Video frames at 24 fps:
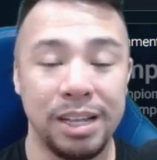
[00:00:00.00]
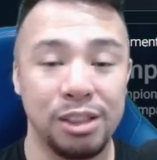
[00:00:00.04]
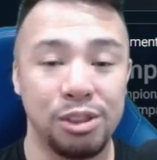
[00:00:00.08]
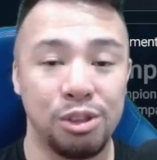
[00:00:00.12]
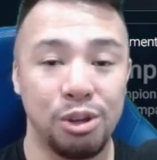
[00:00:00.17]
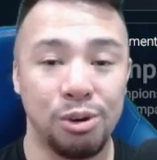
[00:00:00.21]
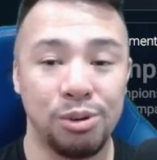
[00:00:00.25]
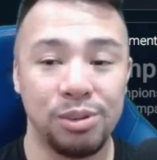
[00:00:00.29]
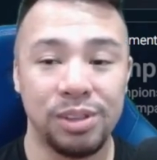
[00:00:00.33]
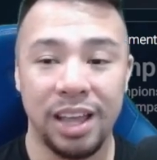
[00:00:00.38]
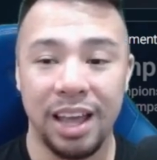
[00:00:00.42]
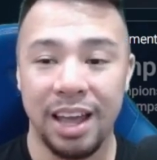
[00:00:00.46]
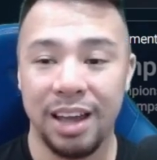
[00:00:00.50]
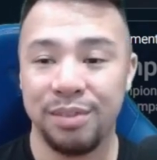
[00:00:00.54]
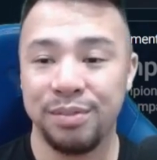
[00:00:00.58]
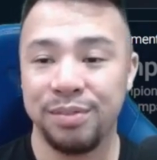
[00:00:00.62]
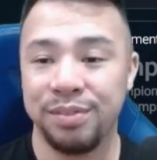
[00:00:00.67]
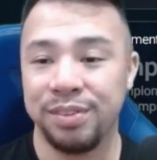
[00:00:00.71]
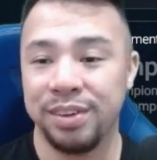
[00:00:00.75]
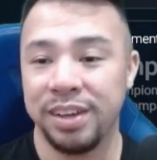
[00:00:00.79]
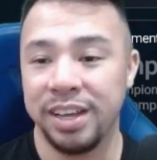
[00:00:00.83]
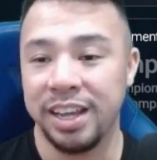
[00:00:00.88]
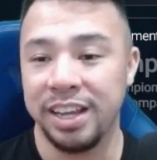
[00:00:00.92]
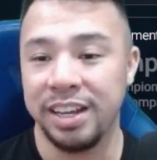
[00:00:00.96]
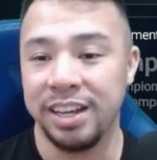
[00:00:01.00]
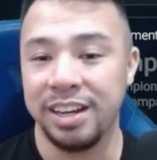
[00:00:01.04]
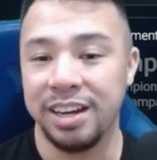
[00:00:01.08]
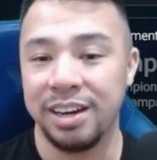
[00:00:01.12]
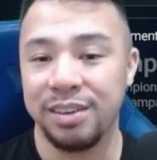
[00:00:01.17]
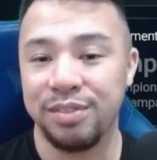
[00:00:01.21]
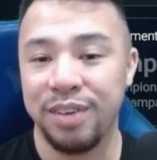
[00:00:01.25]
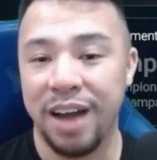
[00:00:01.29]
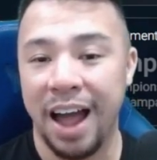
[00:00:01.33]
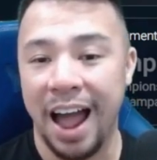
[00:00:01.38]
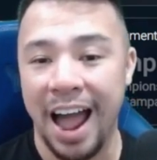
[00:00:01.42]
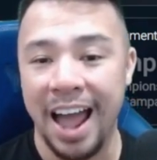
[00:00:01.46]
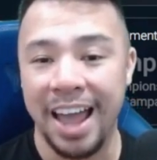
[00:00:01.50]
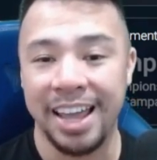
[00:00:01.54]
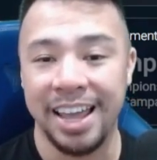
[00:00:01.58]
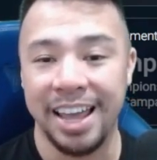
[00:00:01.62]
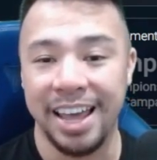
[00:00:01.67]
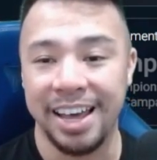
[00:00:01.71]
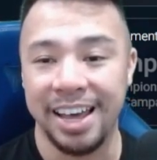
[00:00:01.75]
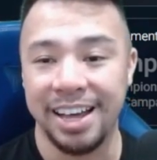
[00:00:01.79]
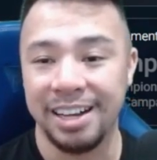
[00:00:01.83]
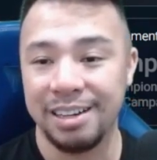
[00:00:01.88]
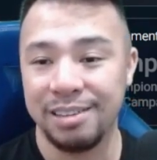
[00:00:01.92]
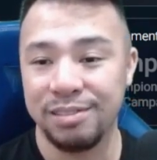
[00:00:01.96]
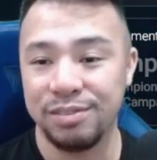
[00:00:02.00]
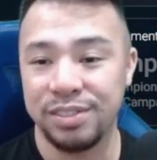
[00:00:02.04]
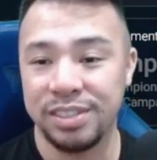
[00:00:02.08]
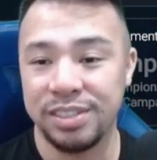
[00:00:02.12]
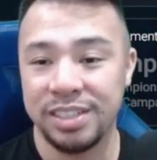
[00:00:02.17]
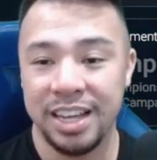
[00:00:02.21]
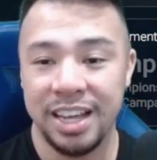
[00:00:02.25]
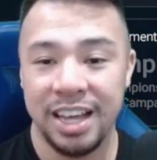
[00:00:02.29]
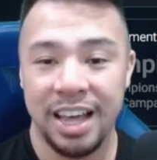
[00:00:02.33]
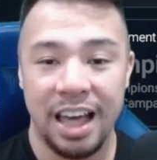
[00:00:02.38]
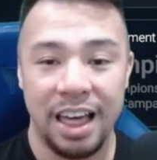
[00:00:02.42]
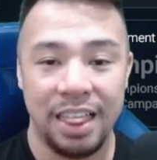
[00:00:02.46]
don't have enough High Elves